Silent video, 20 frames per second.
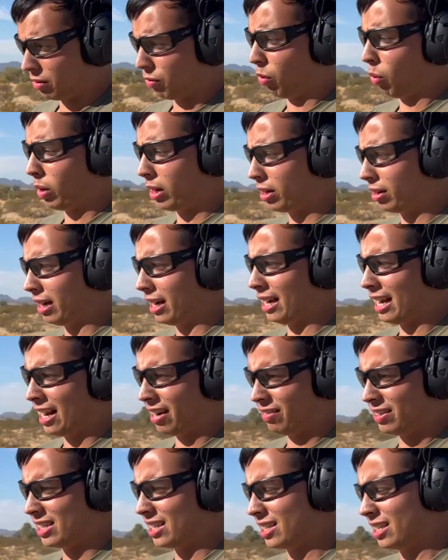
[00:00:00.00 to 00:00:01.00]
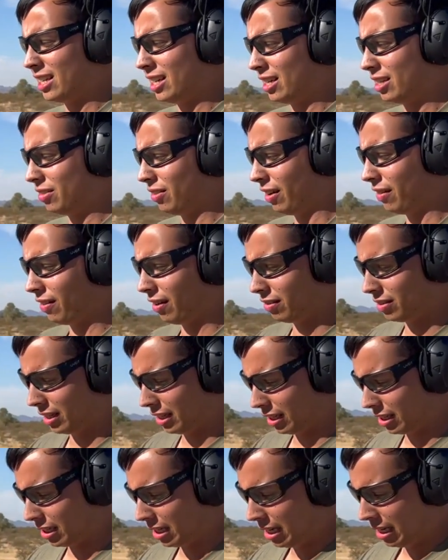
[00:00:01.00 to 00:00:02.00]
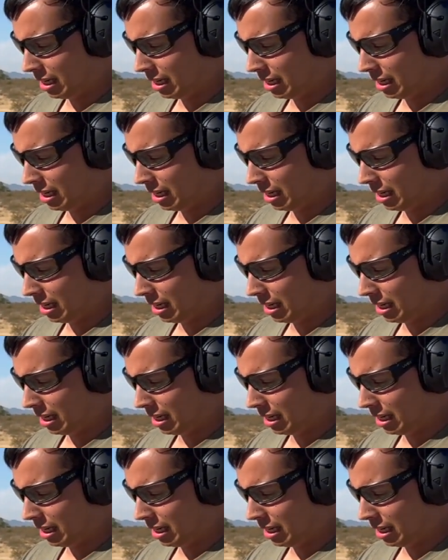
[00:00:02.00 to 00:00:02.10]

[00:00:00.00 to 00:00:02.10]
40 grain out of a 16-inch 5.56.